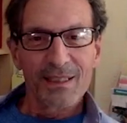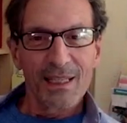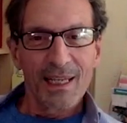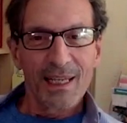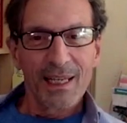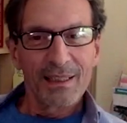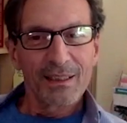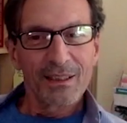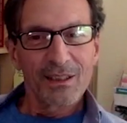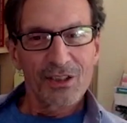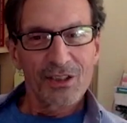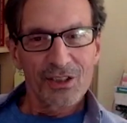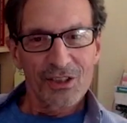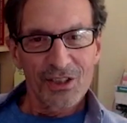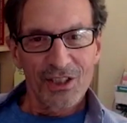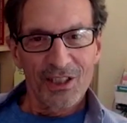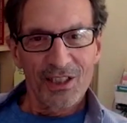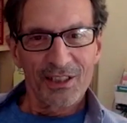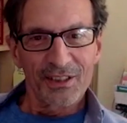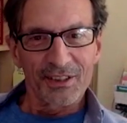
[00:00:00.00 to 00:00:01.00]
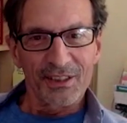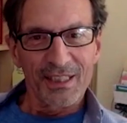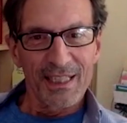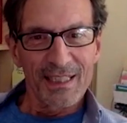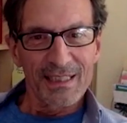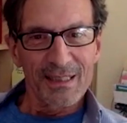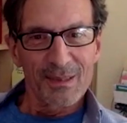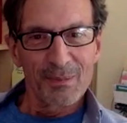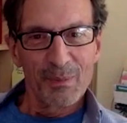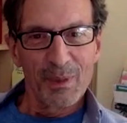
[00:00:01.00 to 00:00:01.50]
and Gestalt
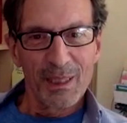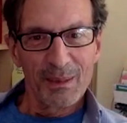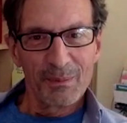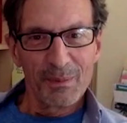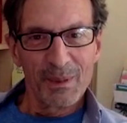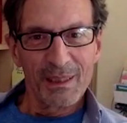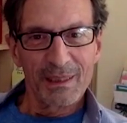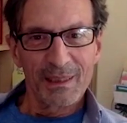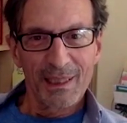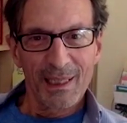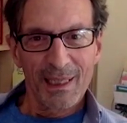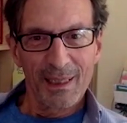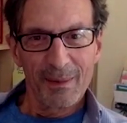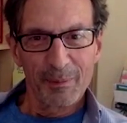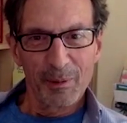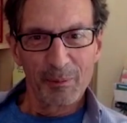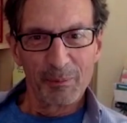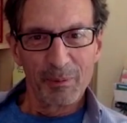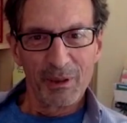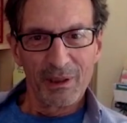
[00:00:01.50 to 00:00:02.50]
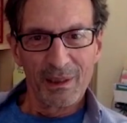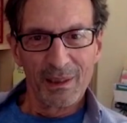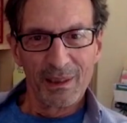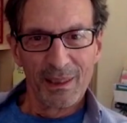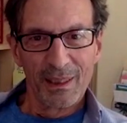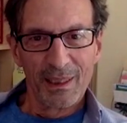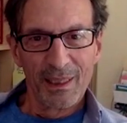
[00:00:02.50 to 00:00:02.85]
has made me capable